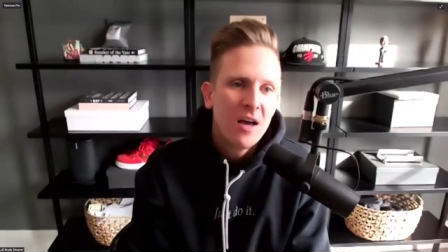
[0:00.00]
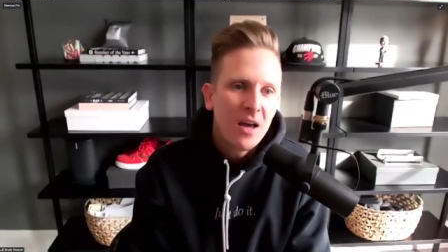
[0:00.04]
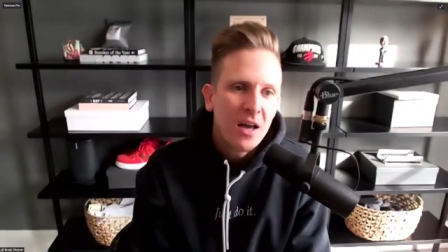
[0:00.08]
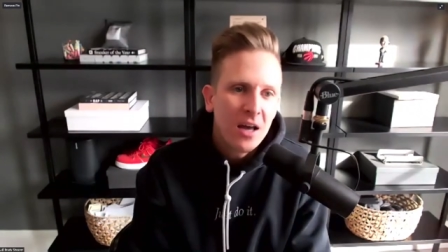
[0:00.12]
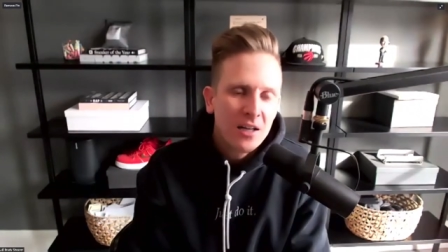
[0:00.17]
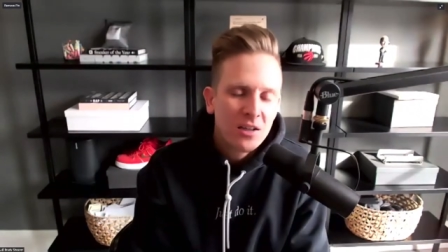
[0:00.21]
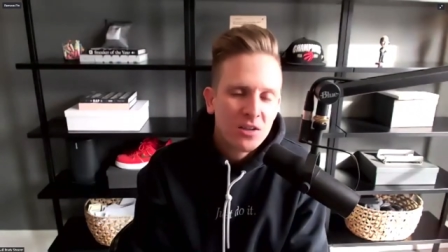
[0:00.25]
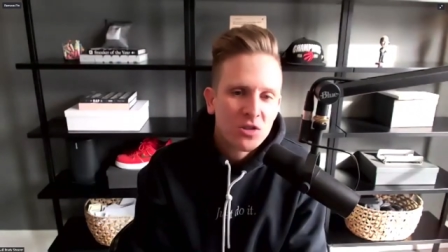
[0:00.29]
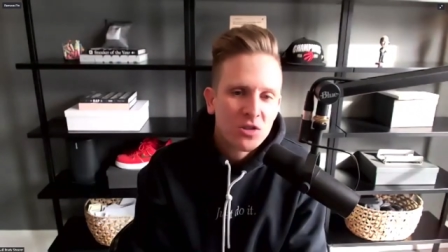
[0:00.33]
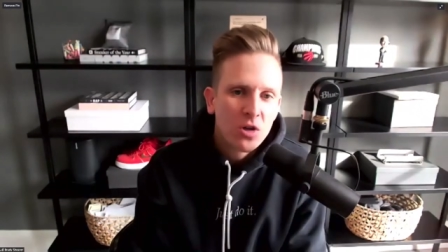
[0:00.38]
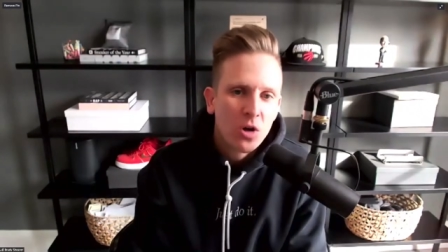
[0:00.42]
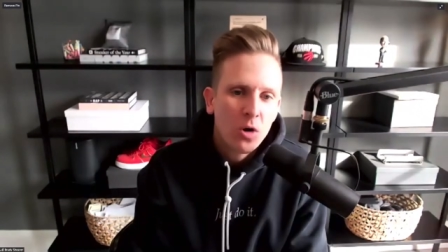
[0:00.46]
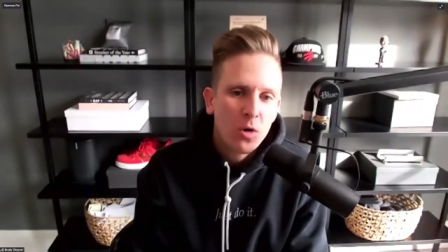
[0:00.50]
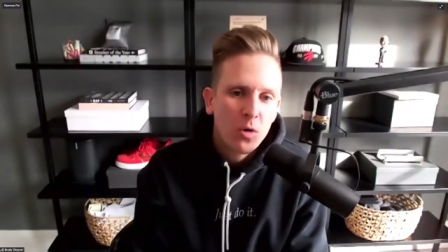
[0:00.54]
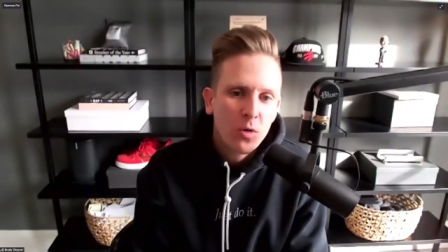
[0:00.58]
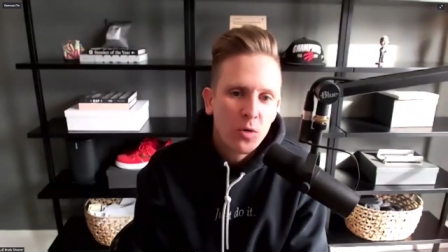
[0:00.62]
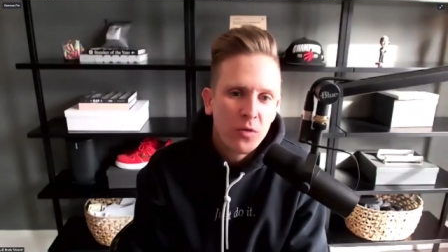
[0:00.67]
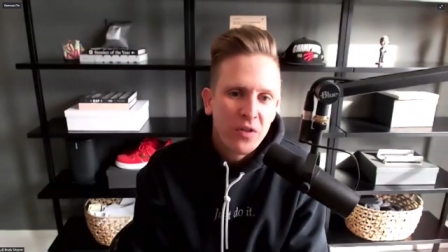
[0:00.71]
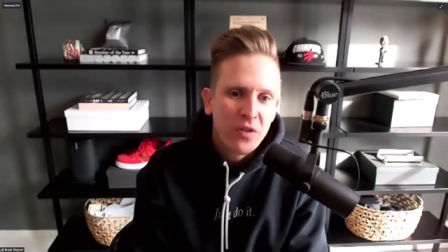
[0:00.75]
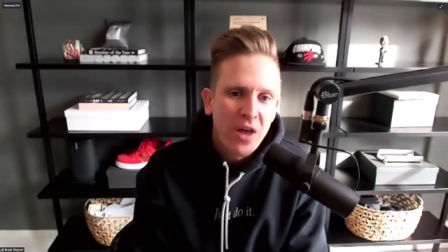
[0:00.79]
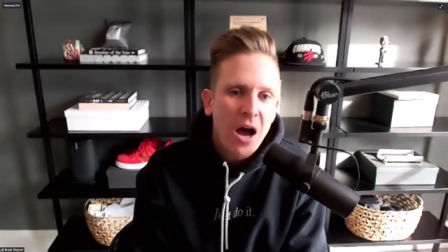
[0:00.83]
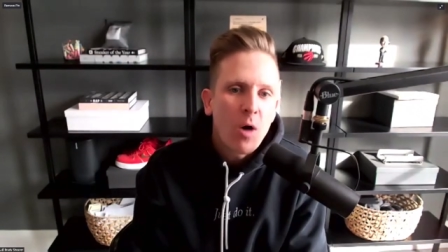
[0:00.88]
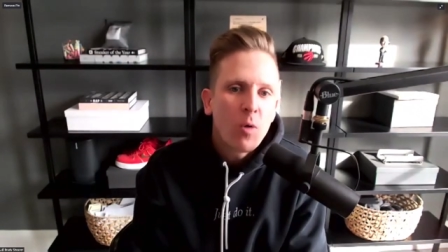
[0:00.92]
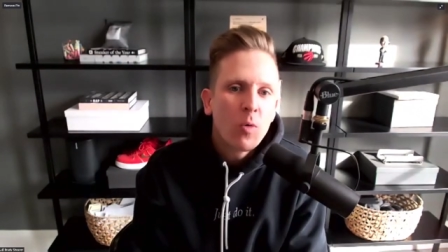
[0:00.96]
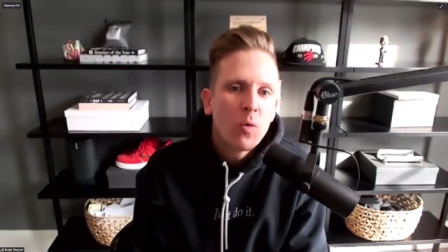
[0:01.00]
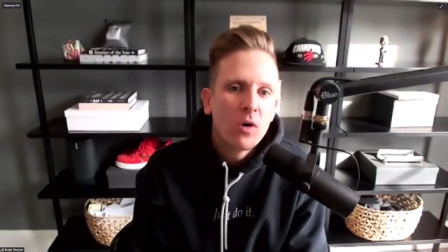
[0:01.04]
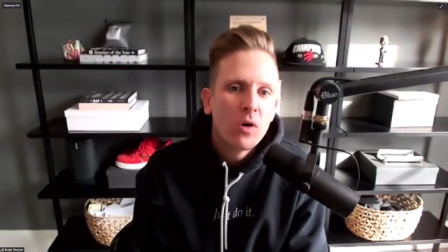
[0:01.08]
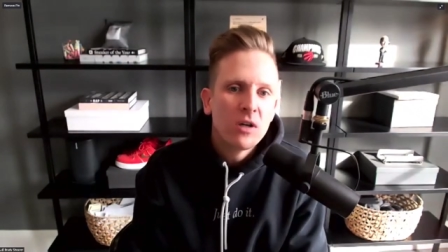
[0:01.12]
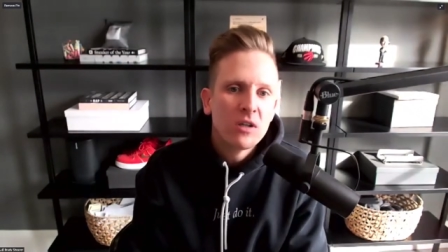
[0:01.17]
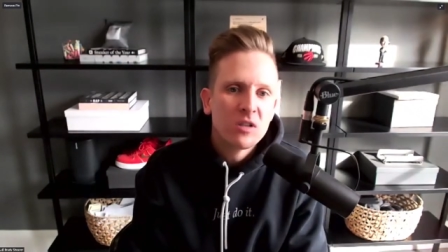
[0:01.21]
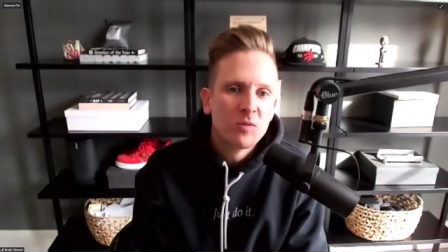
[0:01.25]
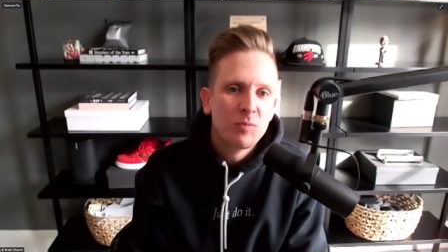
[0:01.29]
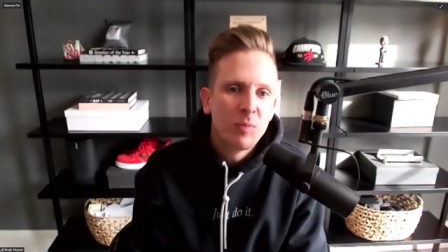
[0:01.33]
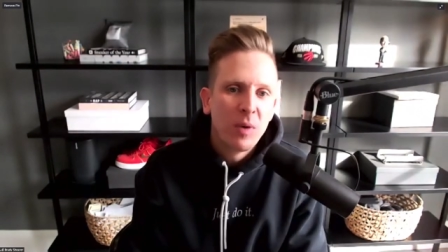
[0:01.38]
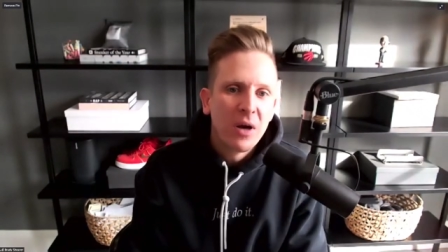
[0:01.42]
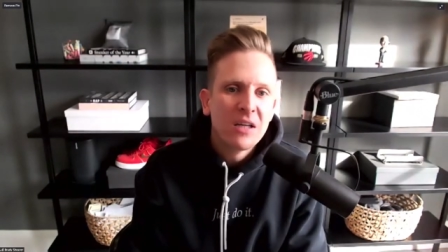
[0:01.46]
And so that
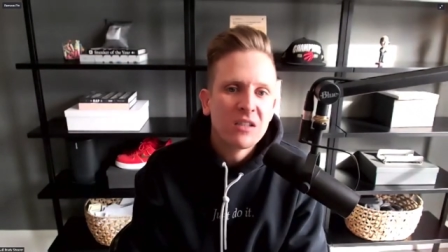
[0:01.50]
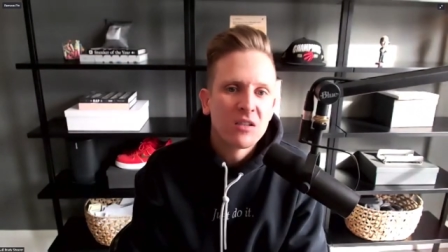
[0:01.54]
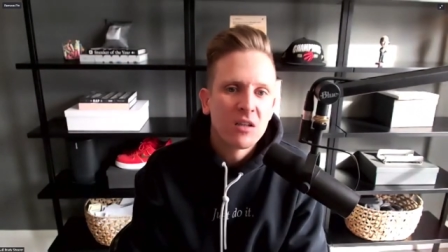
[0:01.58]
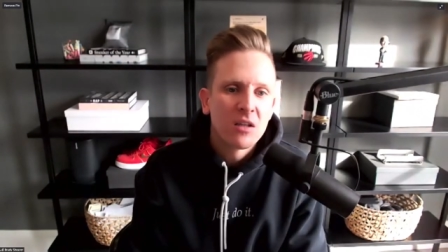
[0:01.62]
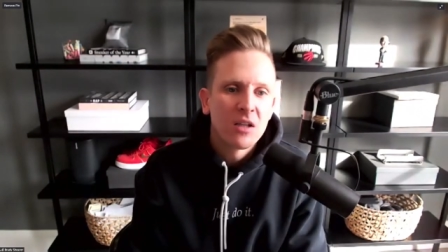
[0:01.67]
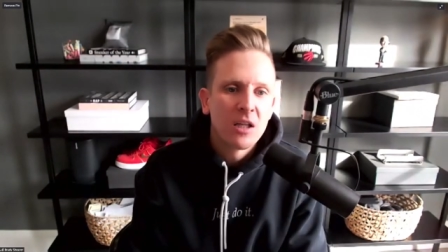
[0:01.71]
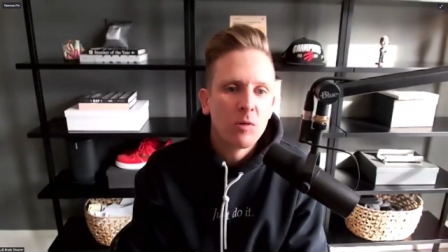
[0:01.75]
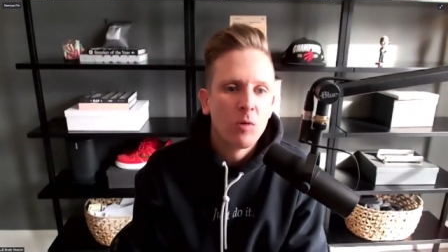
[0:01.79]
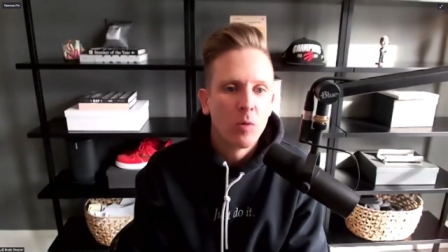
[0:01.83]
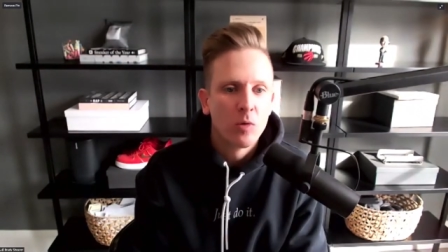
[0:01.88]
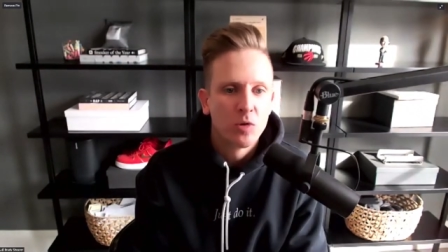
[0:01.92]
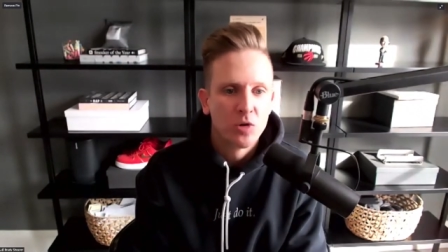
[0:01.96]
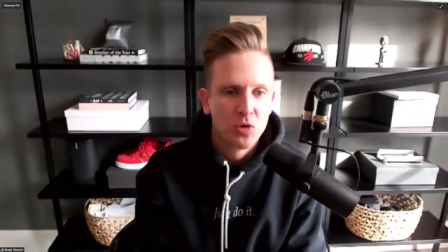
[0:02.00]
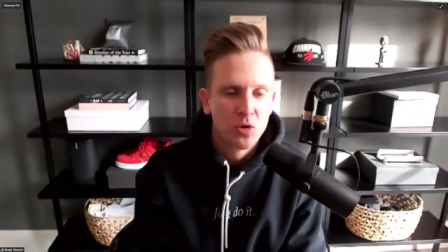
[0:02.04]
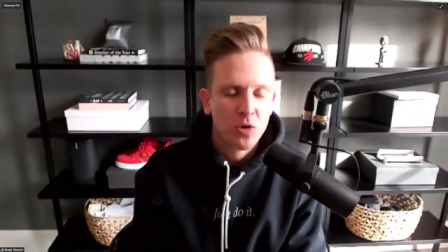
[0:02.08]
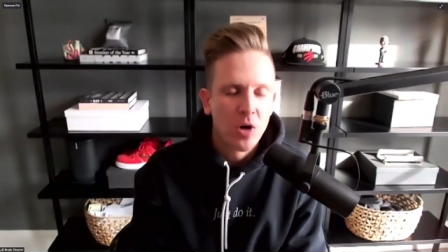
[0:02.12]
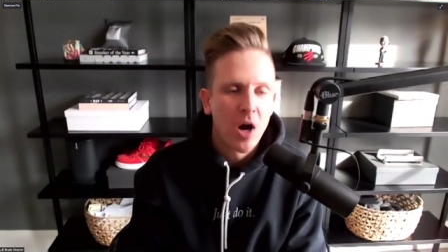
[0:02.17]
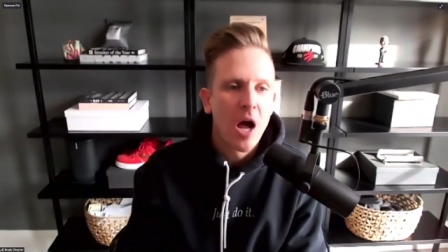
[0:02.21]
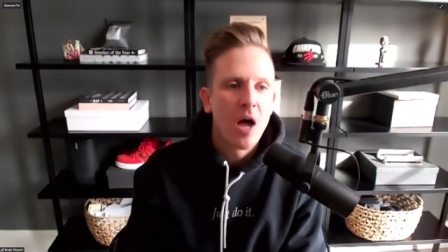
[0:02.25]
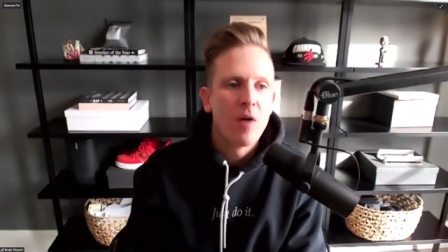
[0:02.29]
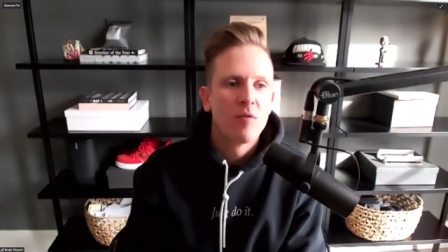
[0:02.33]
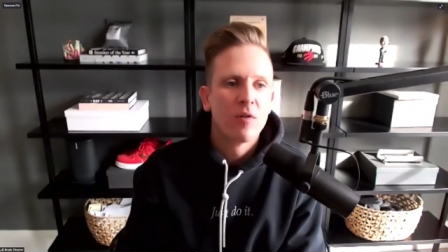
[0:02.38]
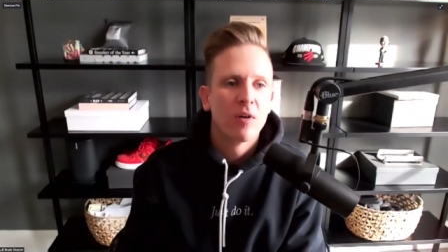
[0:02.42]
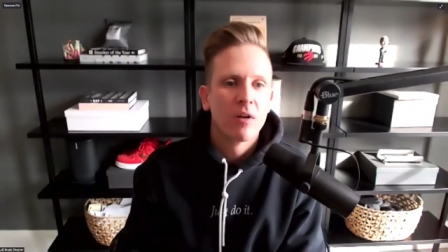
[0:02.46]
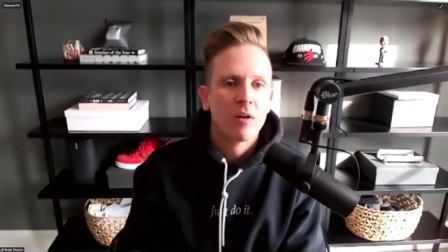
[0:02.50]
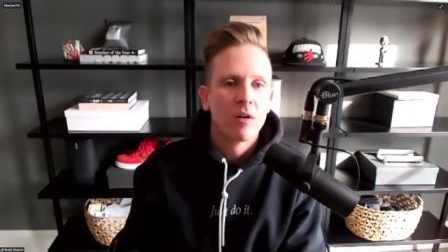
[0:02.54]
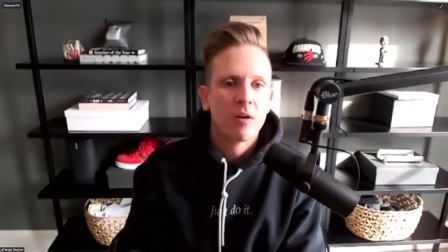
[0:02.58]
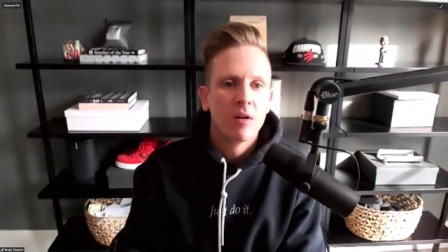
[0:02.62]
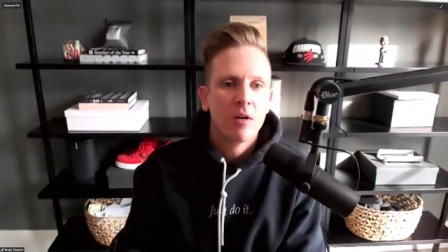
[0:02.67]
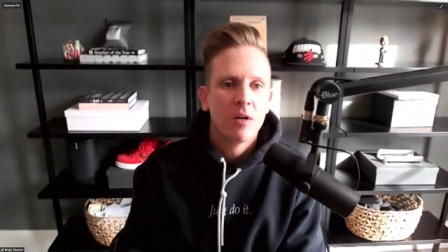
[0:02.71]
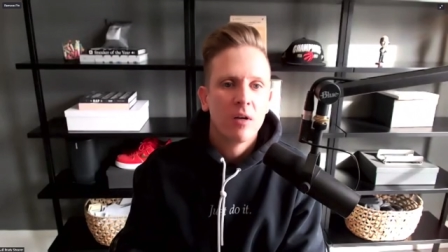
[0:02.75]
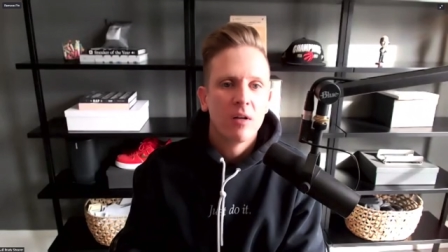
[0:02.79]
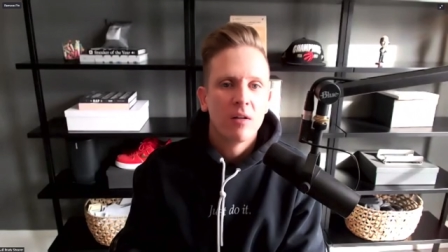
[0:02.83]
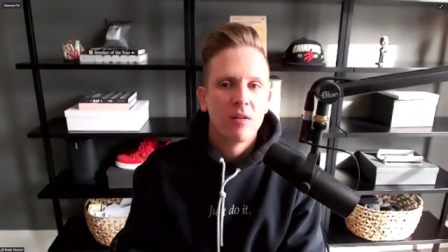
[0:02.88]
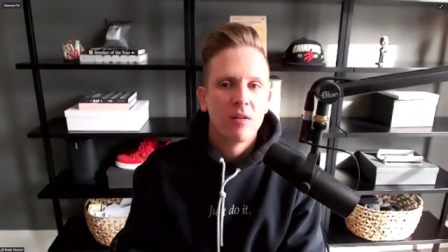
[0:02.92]
was basically what was driving